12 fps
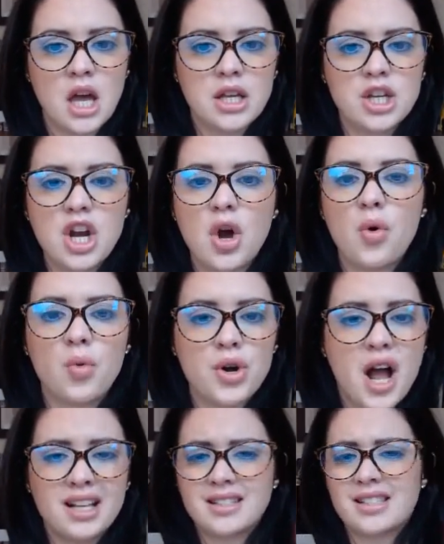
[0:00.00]
we're
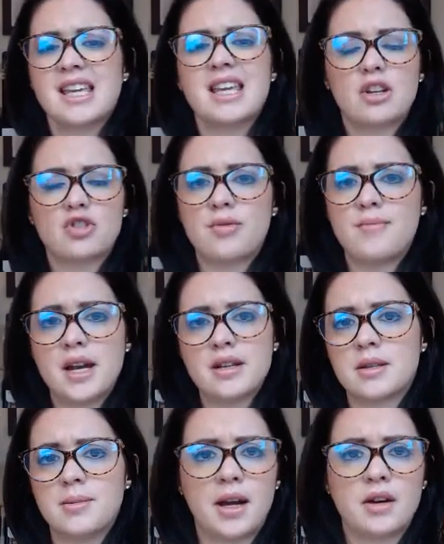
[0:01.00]
not seeing a tremendous
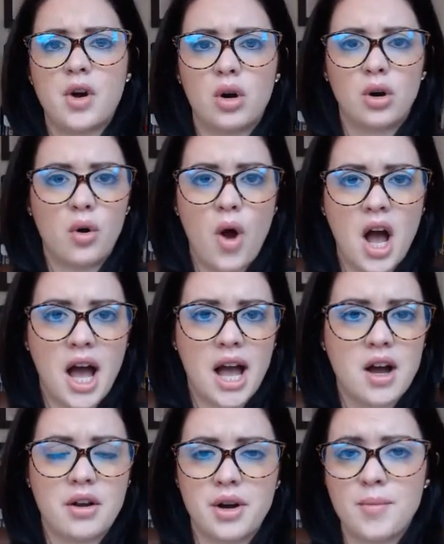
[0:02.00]
amount of ROI
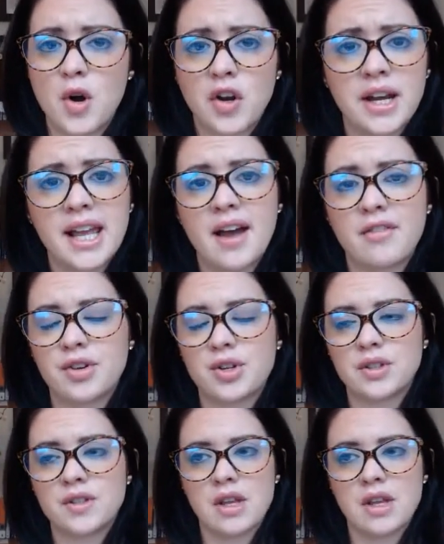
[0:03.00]
on our marketing efforts.